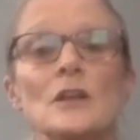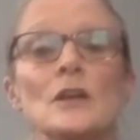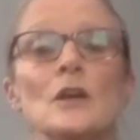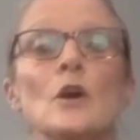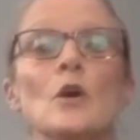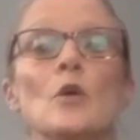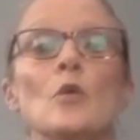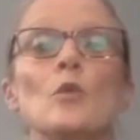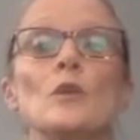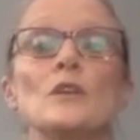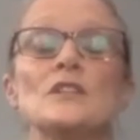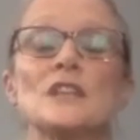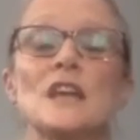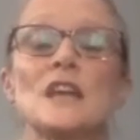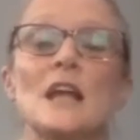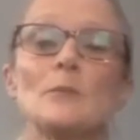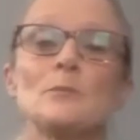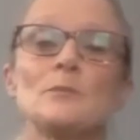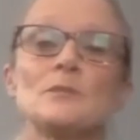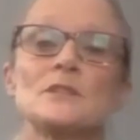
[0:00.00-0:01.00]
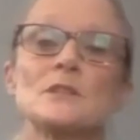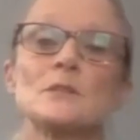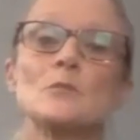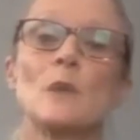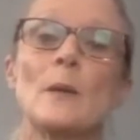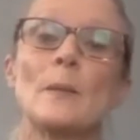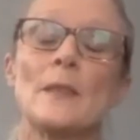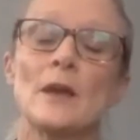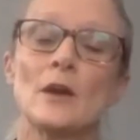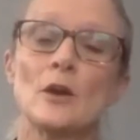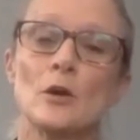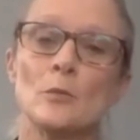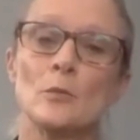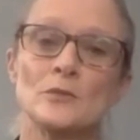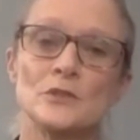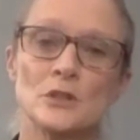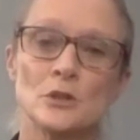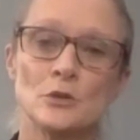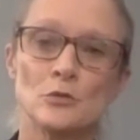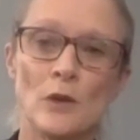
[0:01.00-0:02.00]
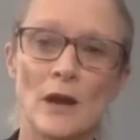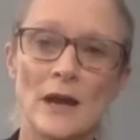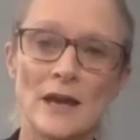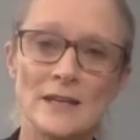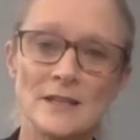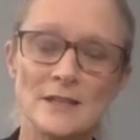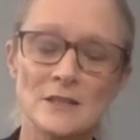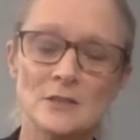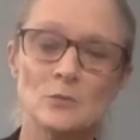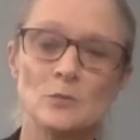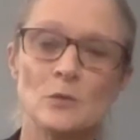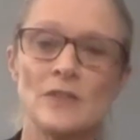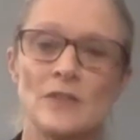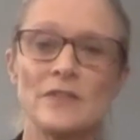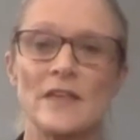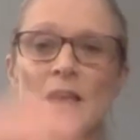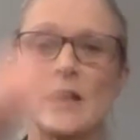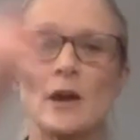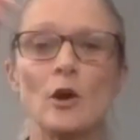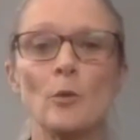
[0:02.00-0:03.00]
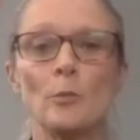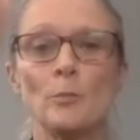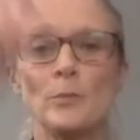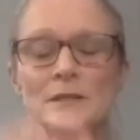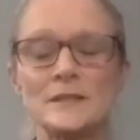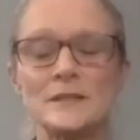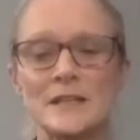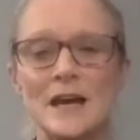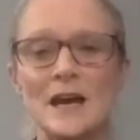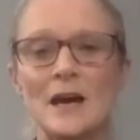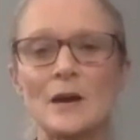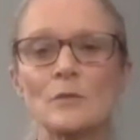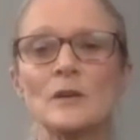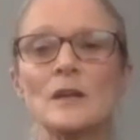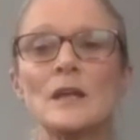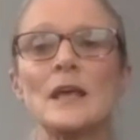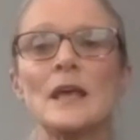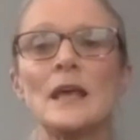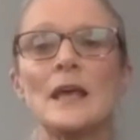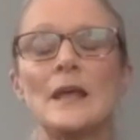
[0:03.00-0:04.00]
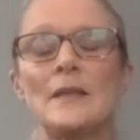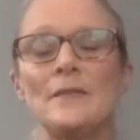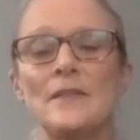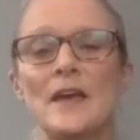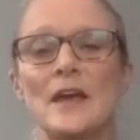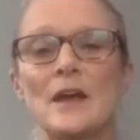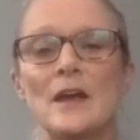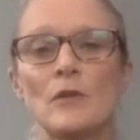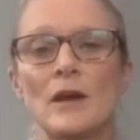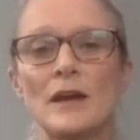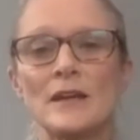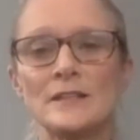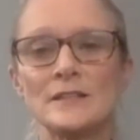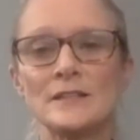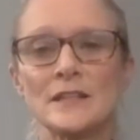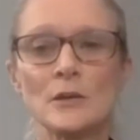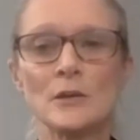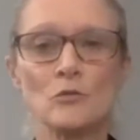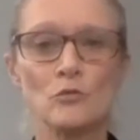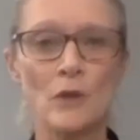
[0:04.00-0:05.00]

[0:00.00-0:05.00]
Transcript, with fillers: which helps them when they come to write with their up and down in their writing,